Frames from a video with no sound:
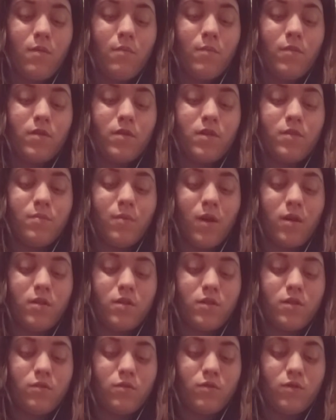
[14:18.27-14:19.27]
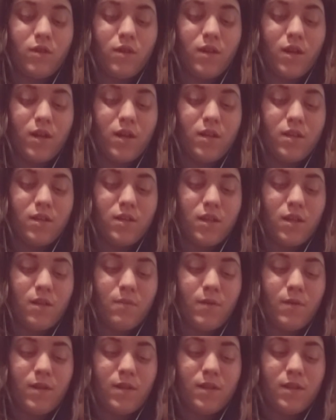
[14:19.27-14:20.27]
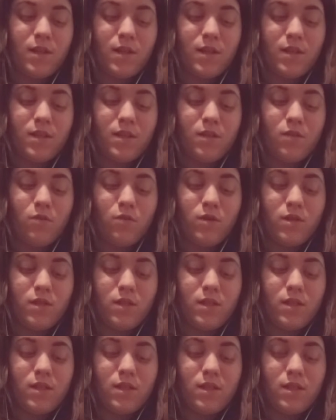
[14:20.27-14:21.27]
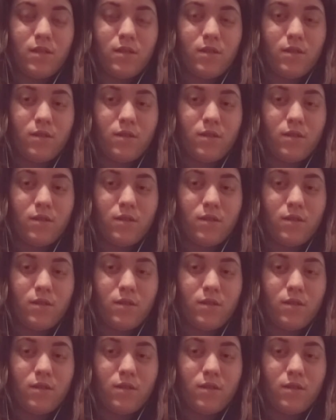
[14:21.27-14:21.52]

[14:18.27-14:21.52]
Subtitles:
But this box is really nice, and it makes nice noises.